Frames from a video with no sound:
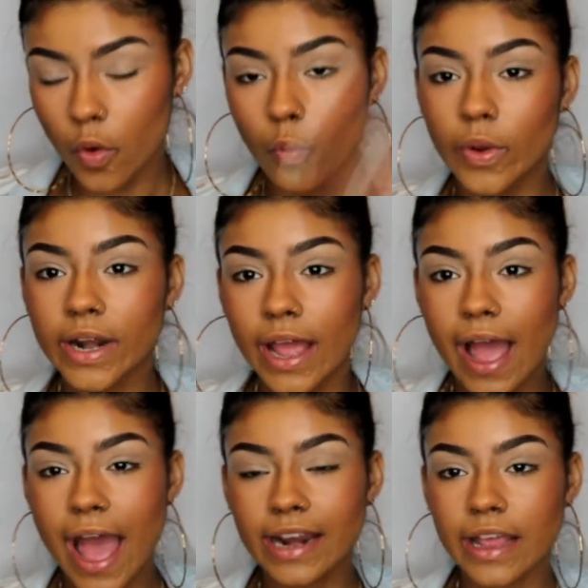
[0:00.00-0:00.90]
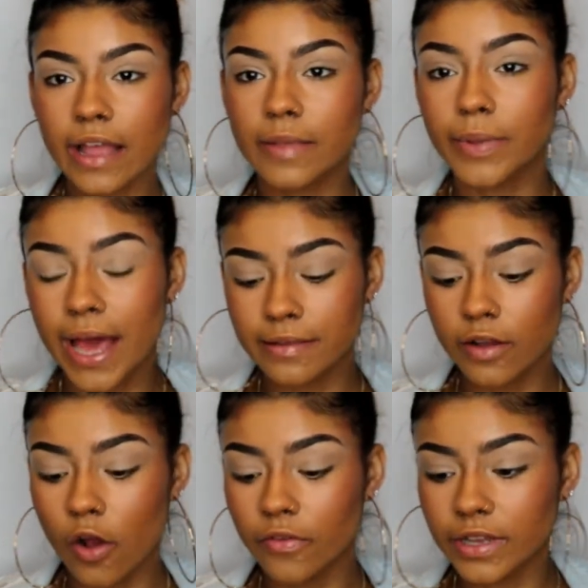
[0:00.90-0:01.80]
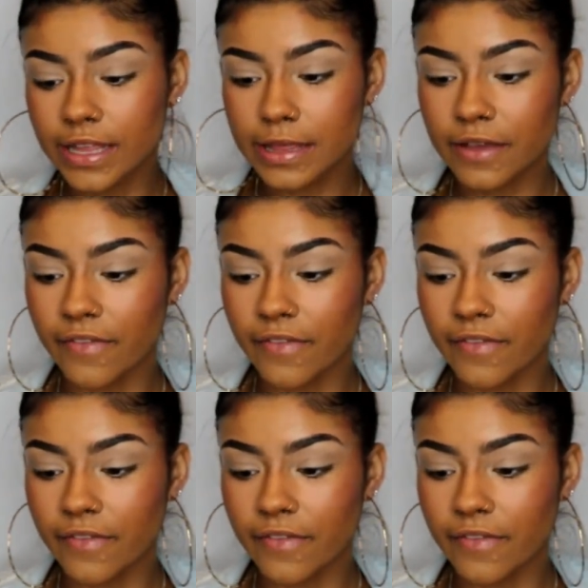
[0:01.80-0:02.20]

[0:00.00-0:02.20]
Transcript: when i had it had the plastic overlay that said